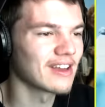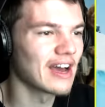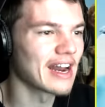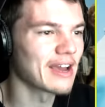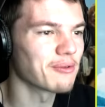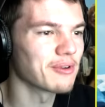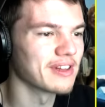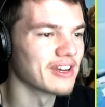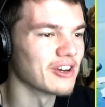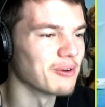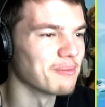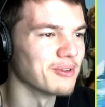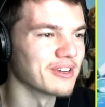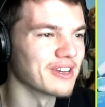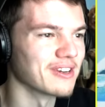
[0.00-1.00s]
God, I really
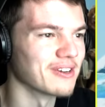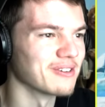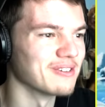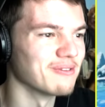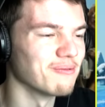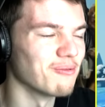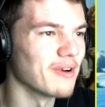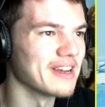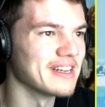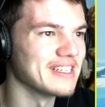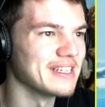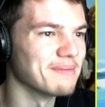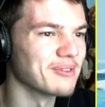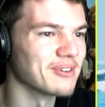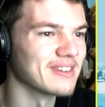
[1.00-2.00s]
hope you can go way
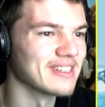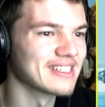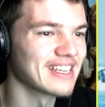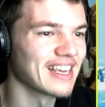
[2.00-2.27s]
deeper in this